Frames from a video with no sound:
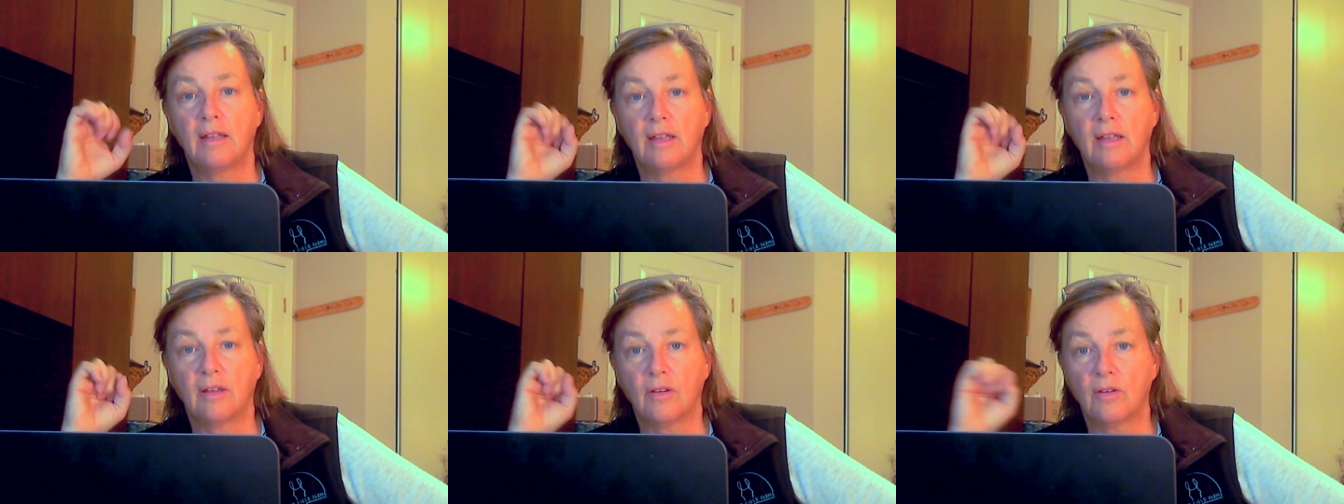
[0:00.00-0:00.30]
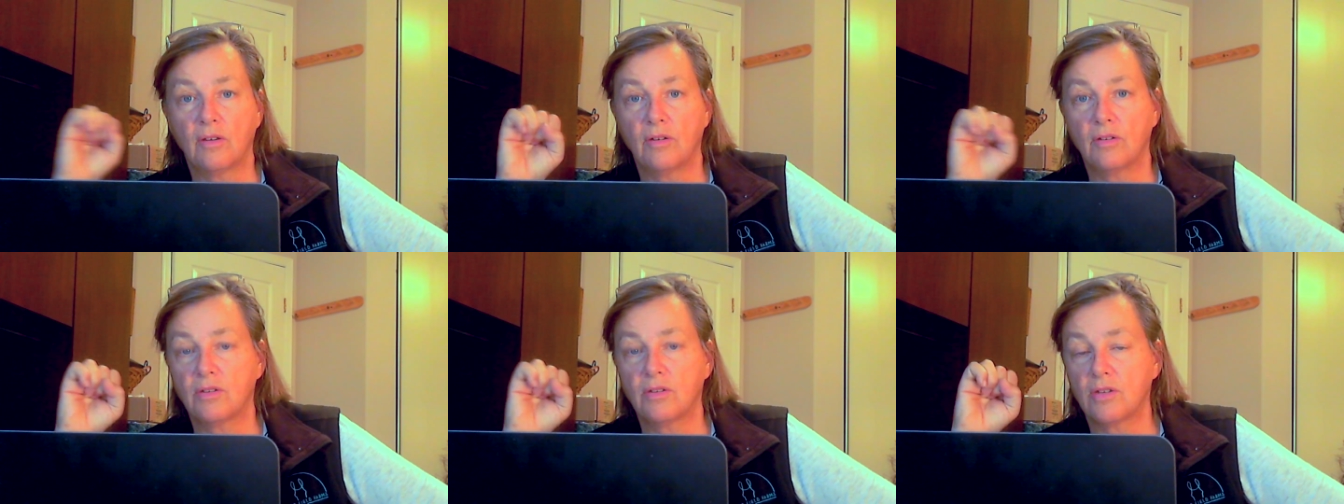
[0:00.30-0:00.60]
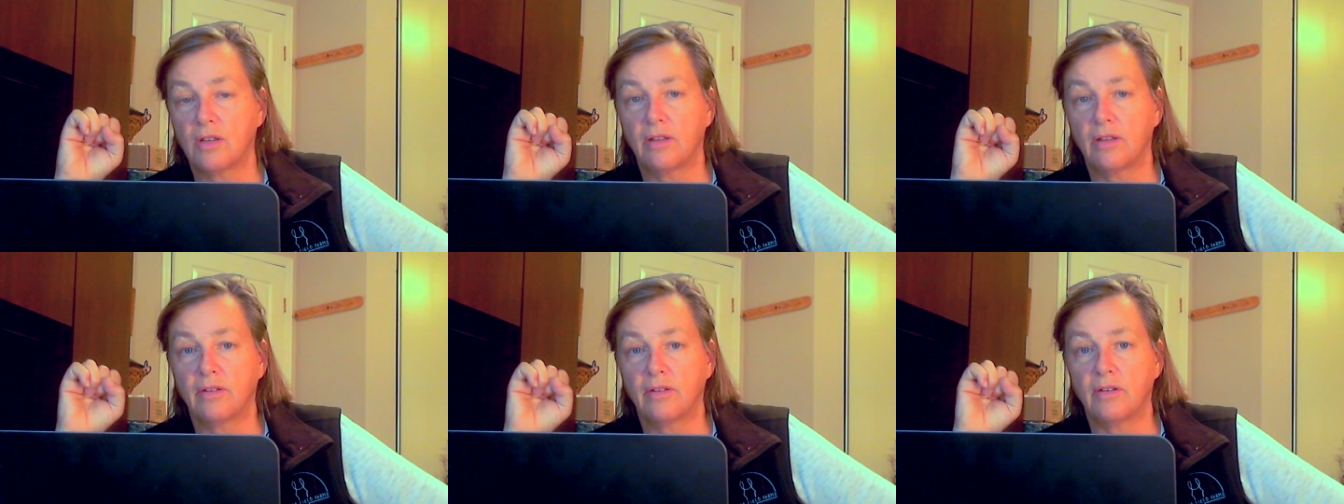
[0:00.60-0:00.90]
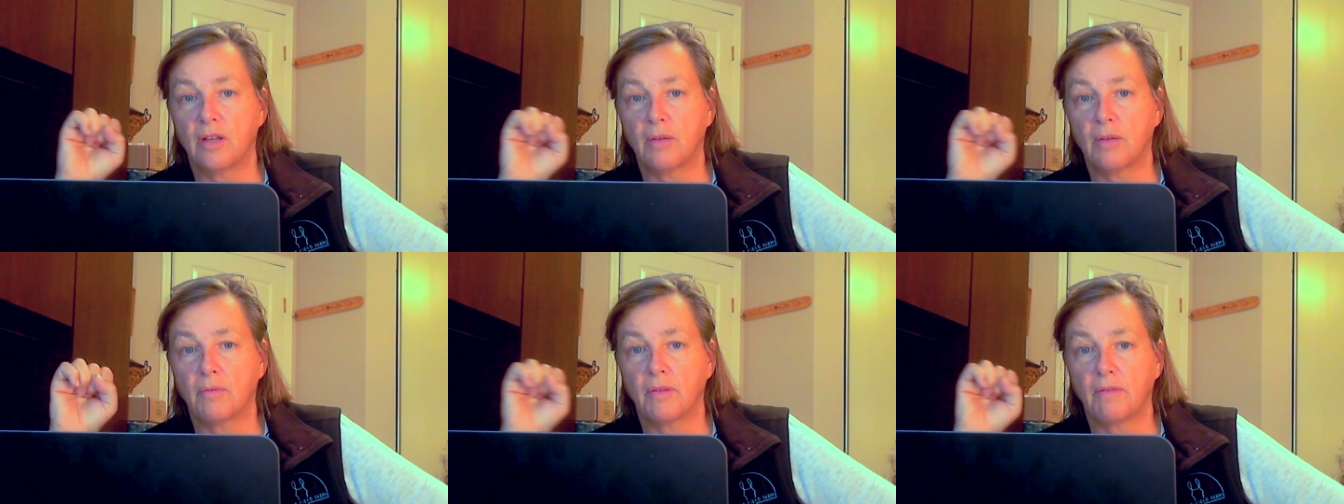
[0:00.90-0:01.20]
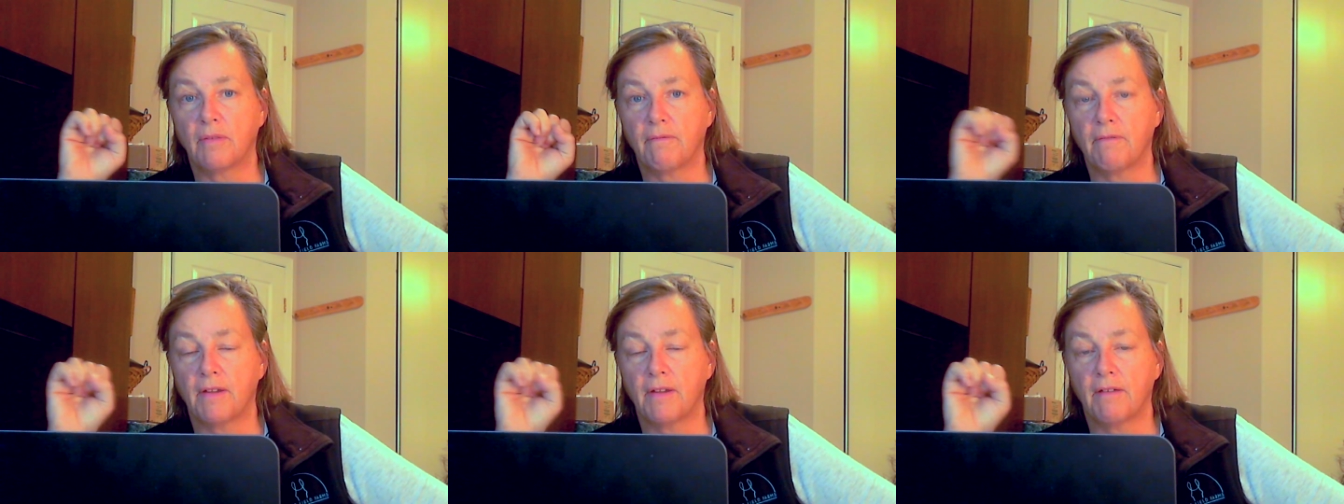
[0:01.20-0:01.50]
A good, solid knock
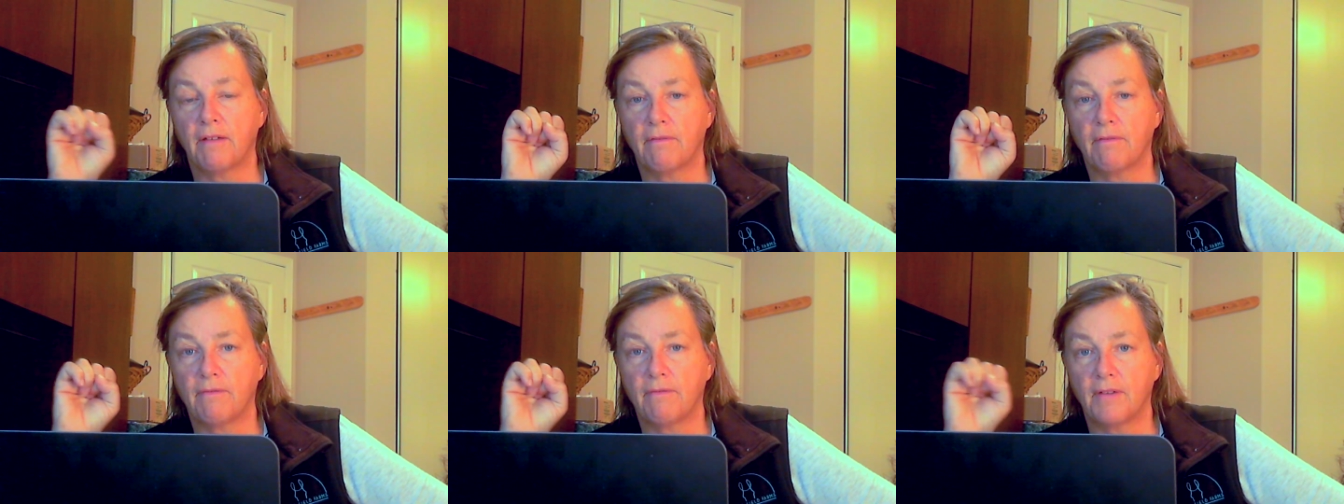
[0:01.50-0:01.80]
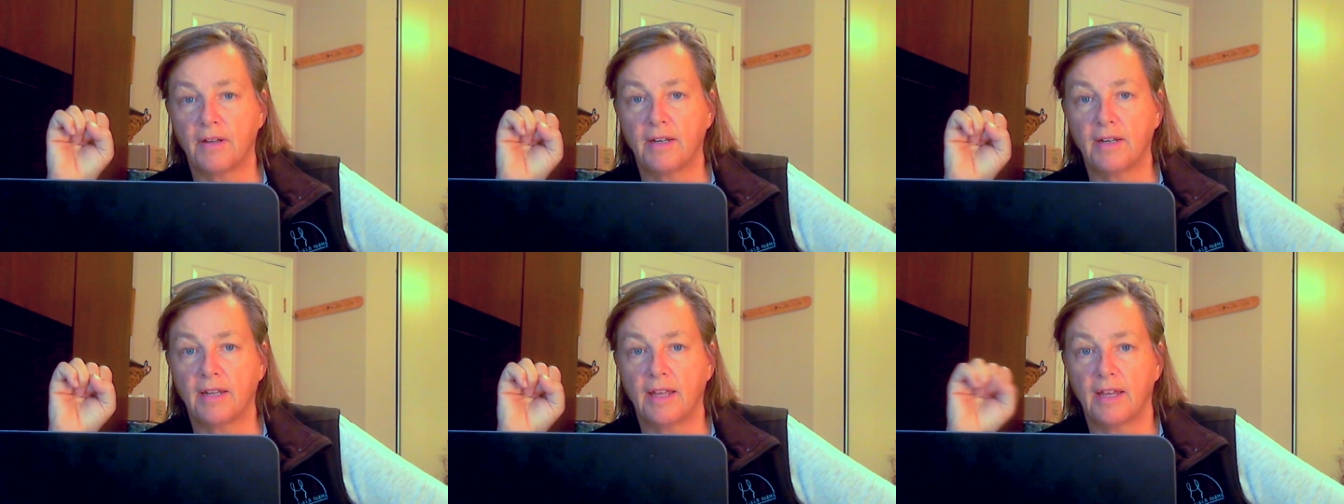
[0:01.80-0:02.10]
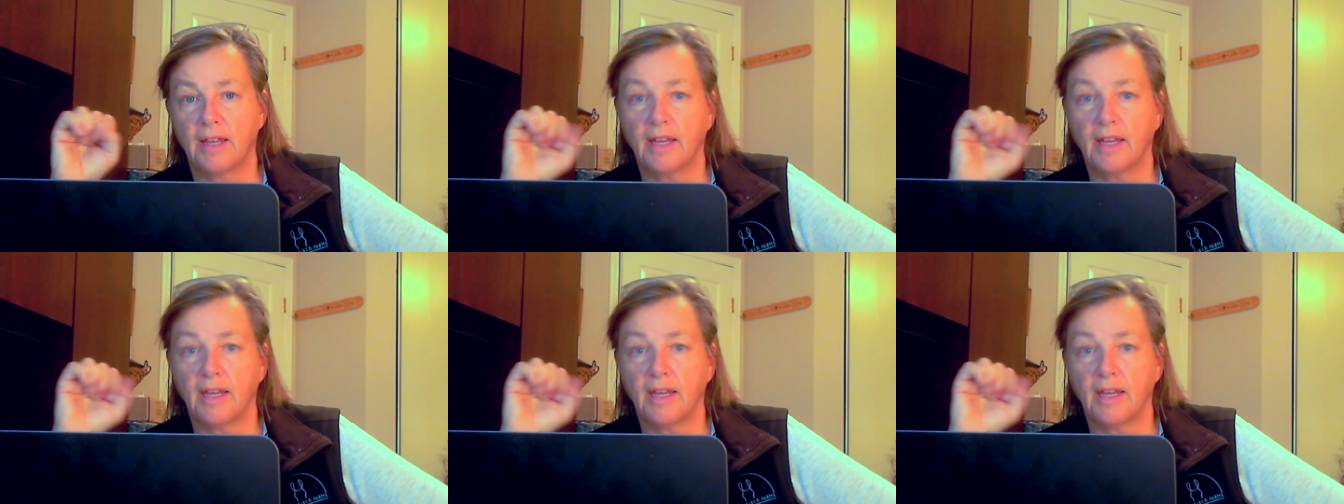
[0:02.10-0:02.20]
with front front leg